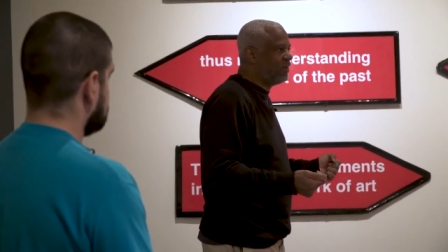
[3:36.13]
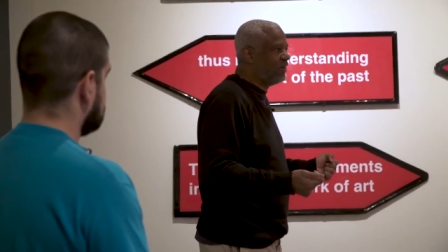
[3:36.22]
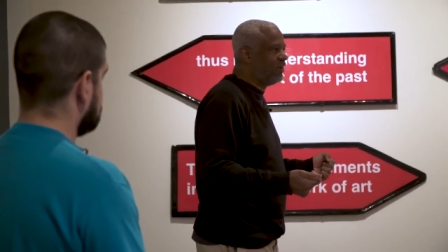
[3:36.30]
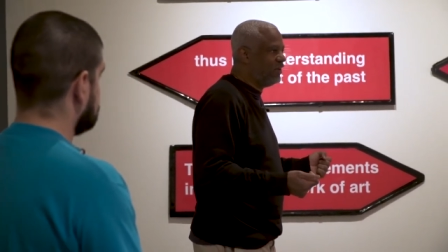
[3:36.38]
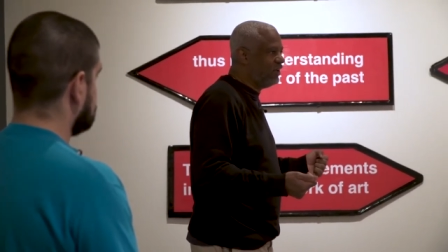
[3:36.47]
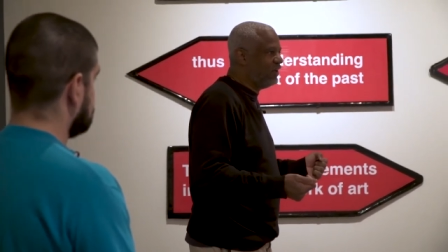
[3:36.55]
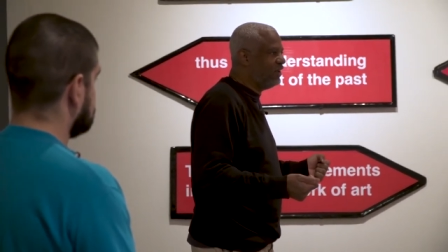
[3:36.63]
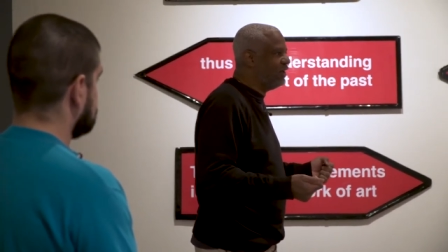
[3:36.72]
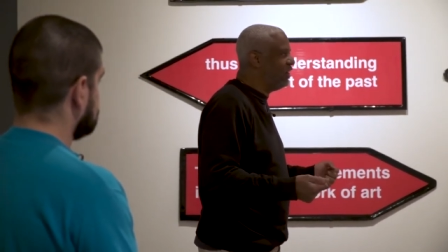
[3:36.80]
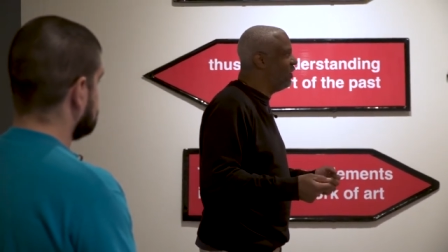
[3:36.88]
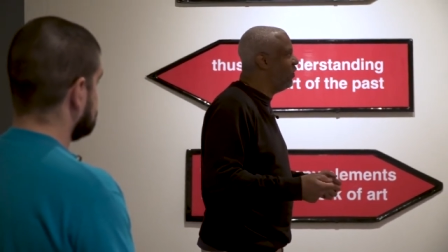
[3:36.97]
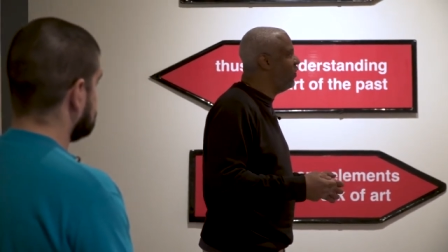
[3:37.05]
Yeah. You
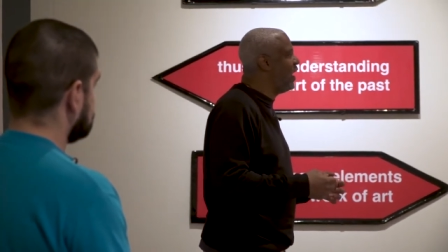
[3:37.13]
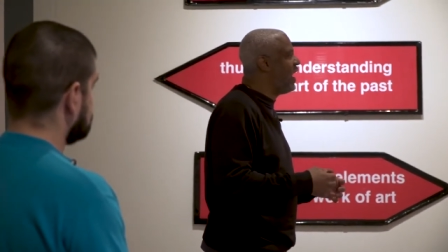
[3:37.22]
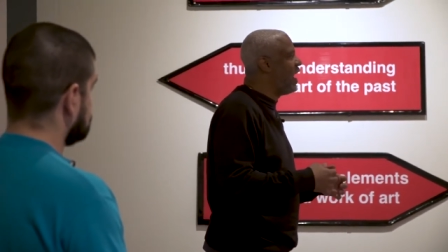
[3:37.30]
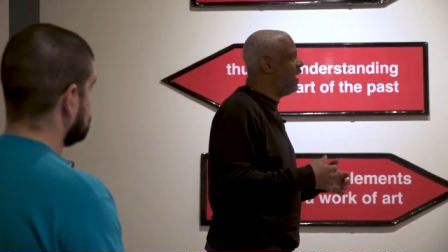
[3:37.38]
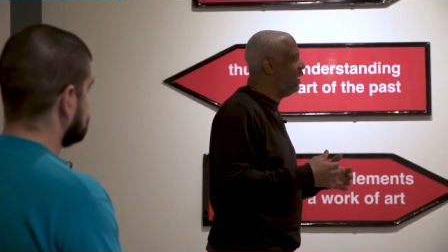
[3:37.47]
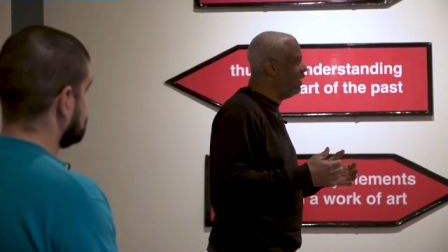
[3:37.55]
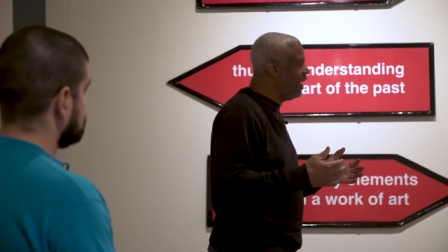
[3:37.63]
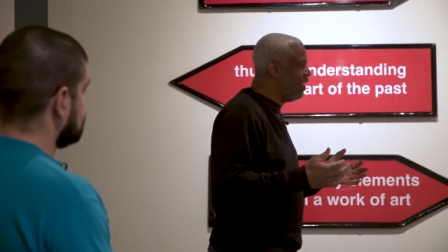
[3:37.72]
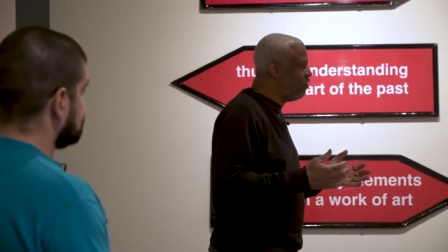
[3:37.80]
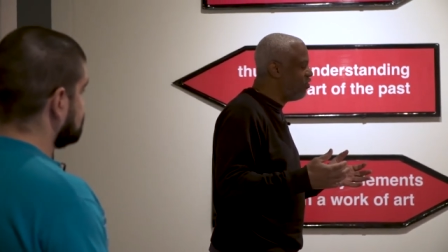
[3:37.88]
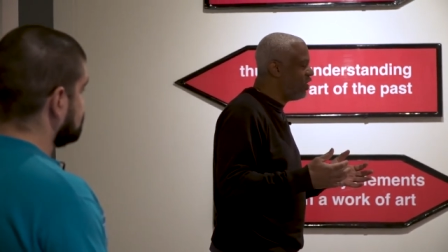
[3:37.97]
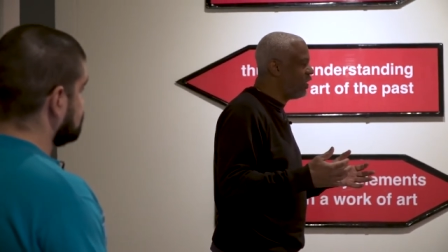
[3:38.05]
know, and
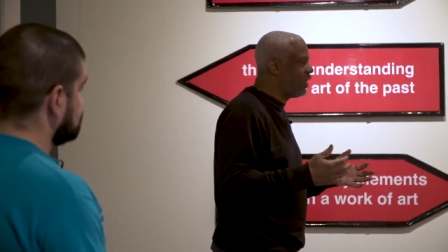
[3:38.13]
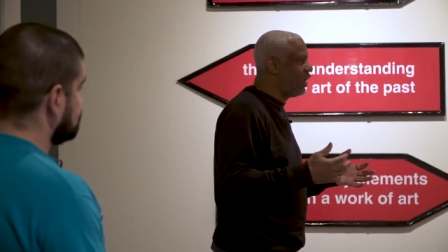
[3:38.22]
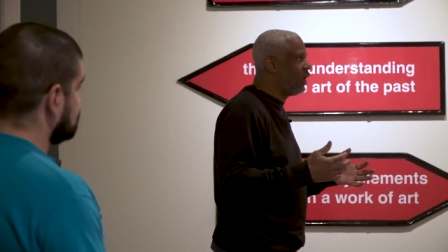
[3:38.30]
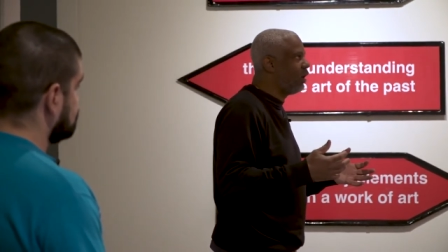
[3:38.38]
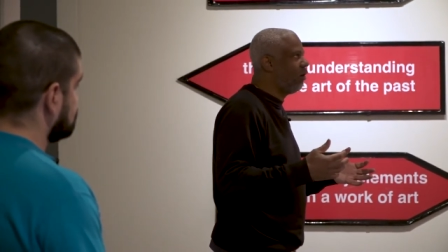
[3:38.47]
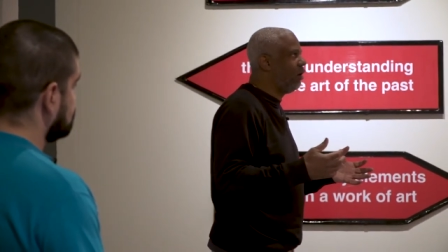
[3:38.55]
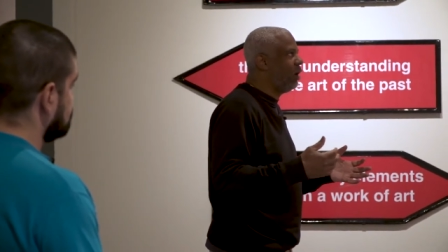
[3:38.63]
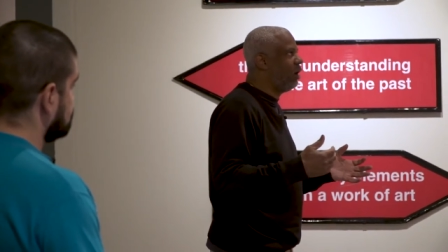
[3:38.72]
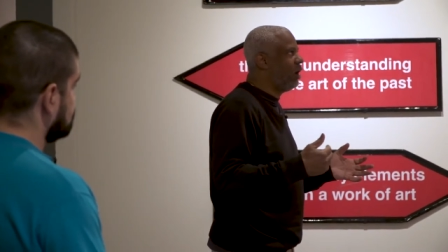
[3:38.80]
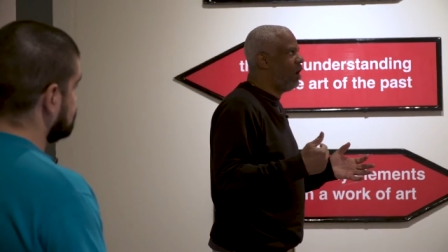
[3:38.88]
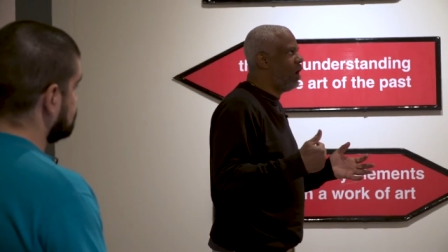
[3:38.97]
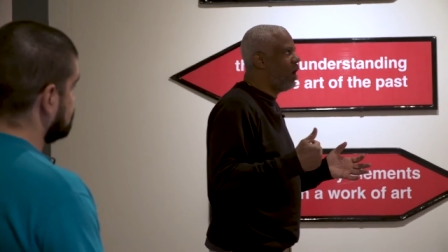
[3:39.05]
and thinking,
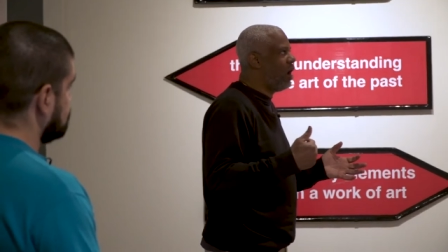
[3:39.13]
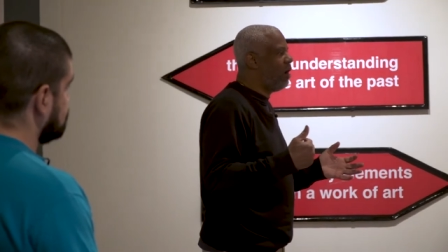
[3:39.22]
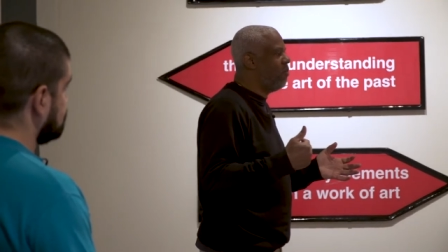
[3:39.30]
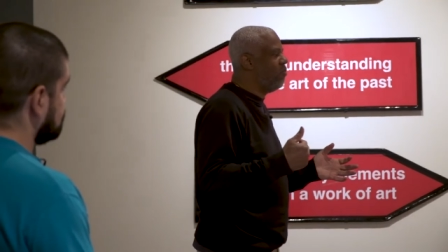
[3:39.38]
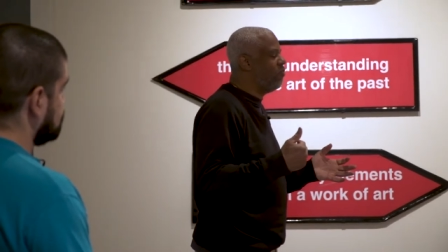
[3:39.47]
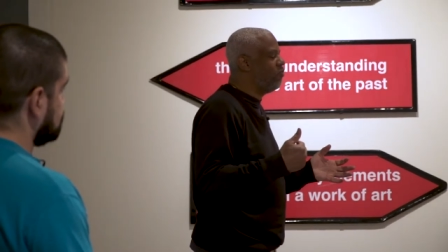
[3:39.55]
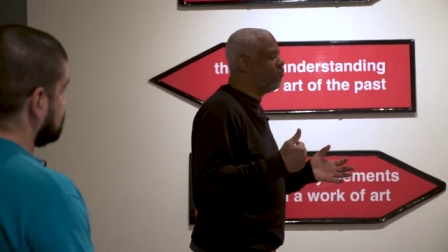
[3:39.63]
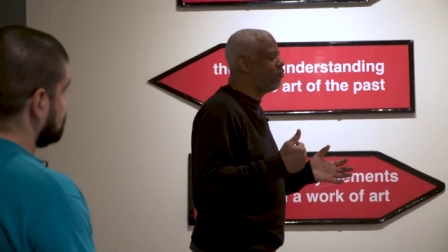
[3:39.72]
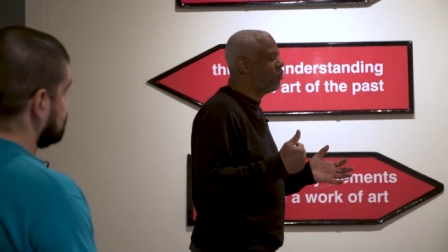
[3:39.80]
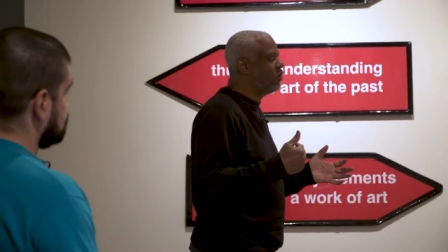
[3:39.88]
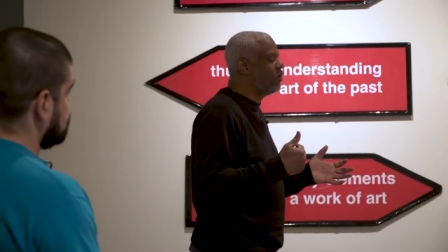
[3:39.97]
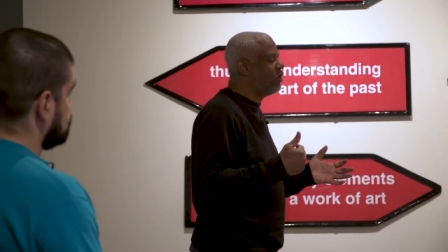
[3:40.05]
um,
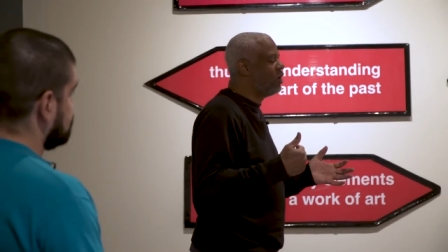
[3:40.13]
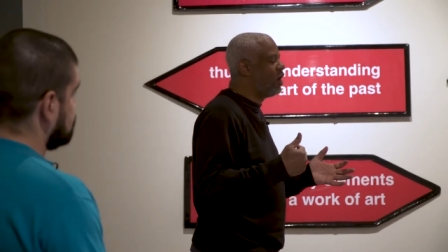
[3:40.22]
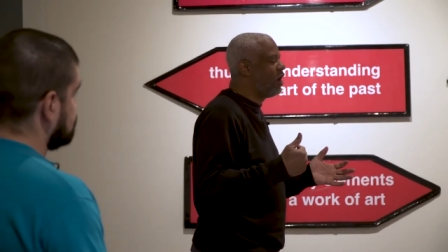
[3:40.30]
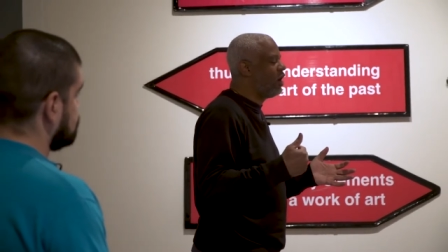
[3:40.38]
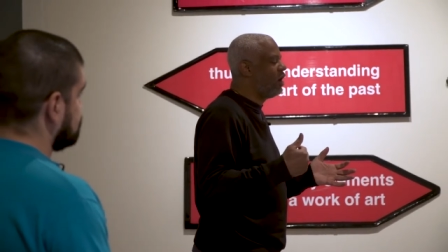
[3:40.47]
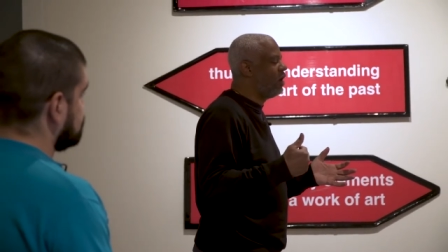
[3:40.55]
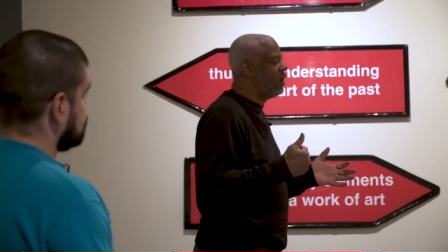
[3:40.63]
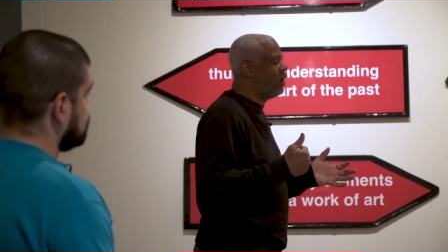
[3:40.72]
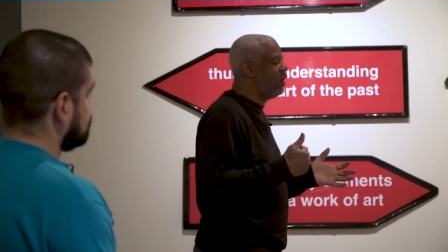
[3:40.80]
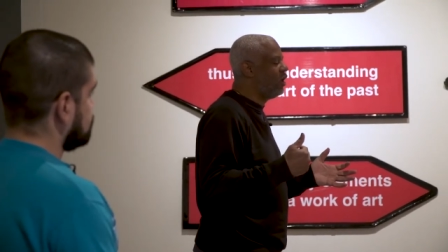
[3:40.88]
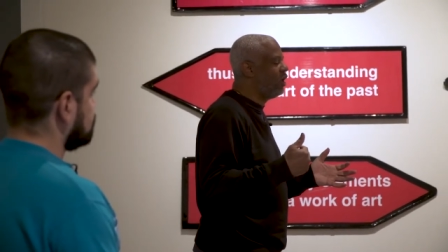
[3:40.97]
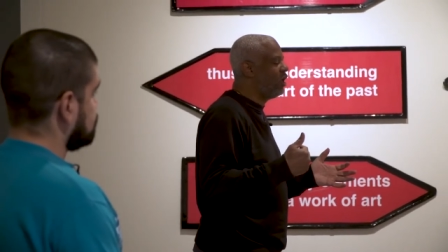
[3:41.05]
uh,
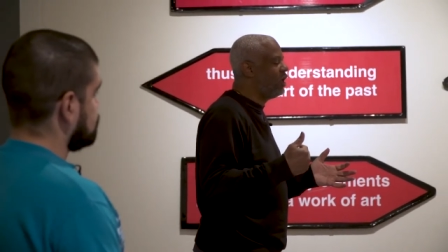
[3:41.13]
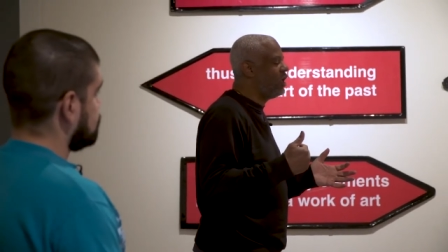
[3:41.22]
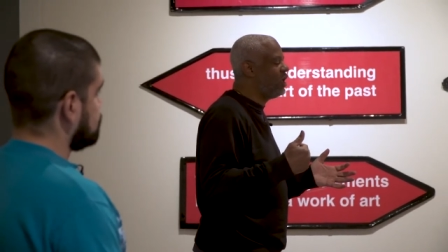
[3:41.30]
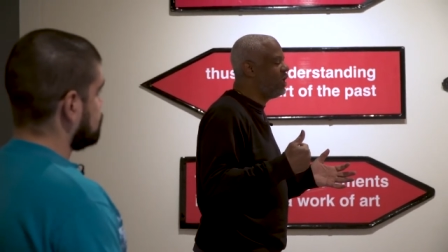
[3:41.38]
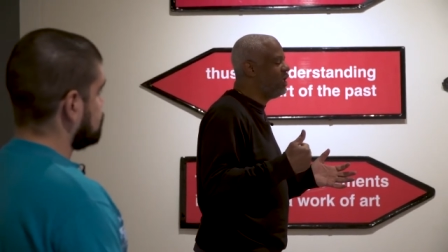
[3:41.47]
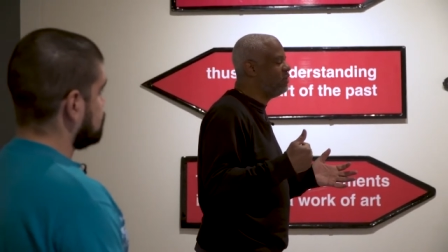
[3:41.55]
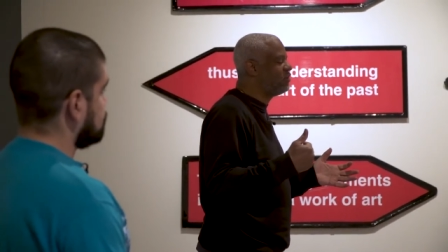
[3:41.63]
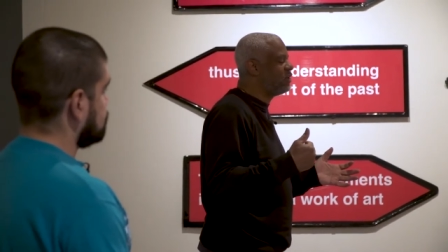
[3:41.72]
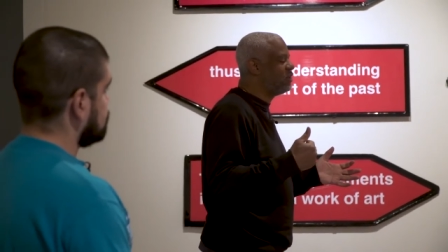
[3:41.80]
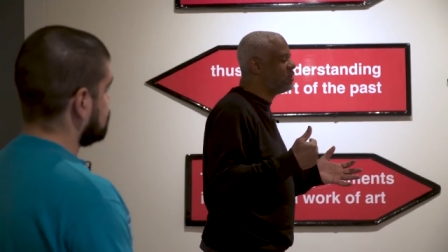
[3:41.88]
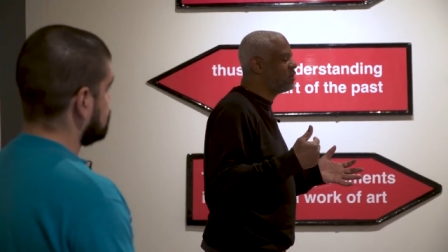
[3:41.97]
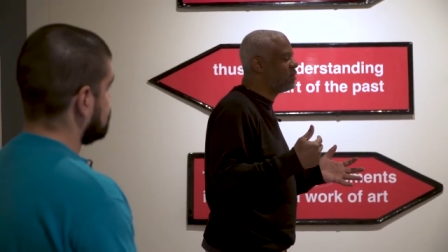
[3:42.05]
is
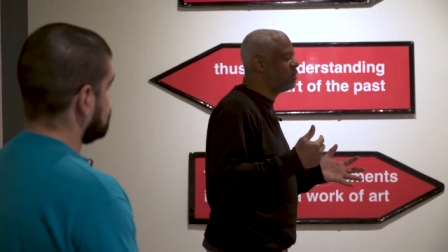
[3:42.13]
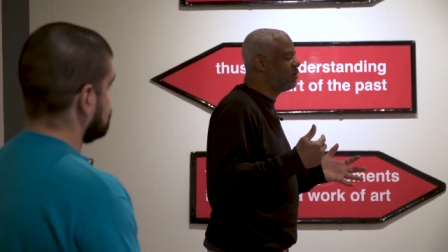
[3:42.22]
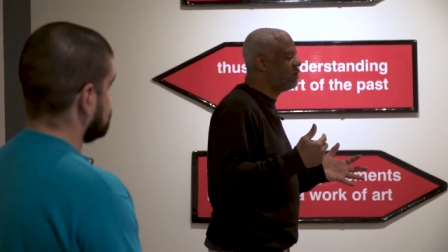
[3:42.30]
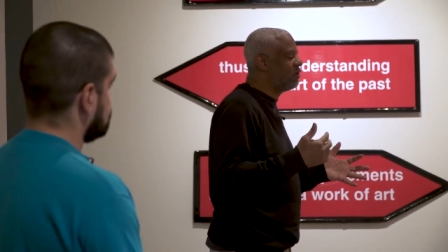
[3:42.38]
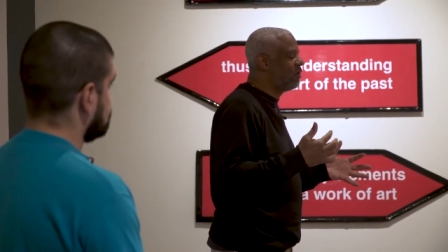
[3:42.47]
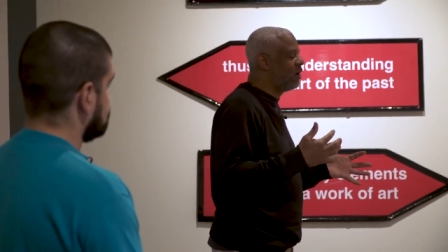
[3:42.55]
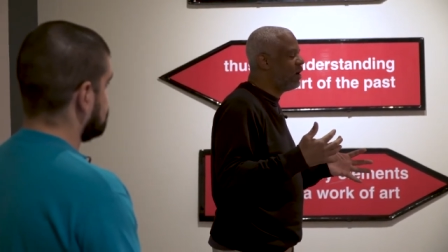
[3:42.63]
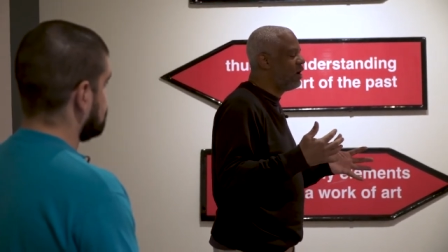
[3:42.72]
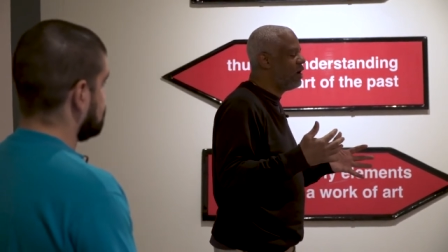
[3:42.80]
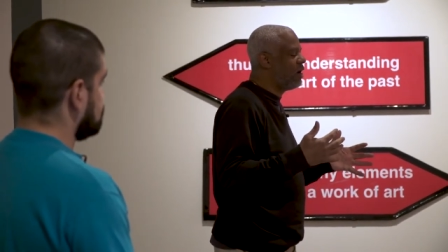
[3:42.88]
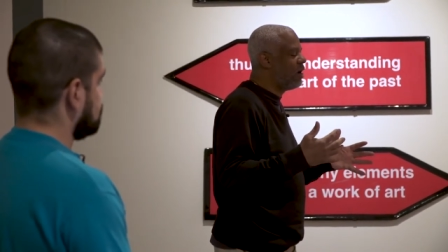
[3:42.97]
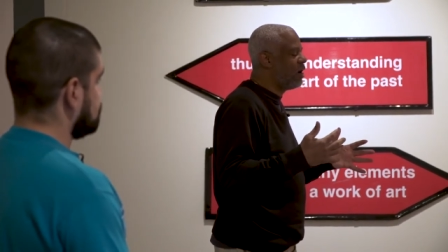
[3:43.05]
it
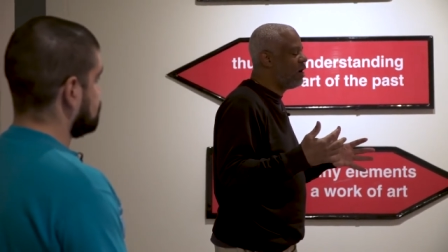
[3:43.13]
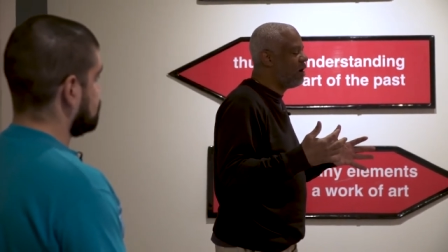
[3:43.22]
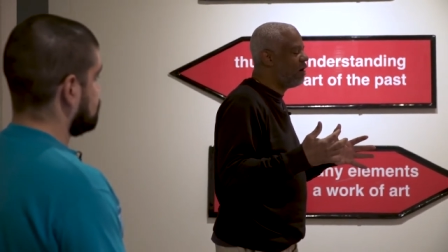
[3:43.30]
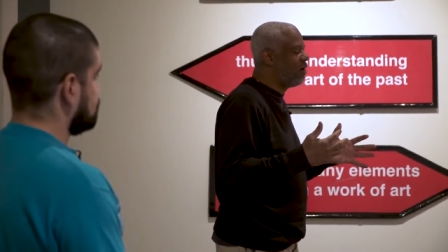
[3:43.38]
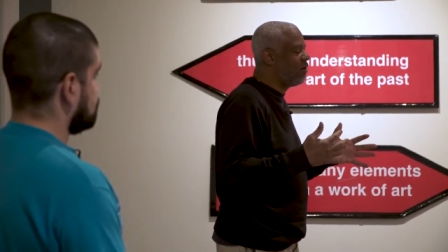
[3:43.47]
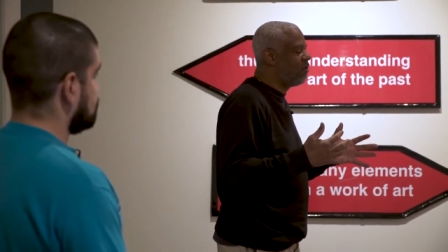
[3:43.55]
uh,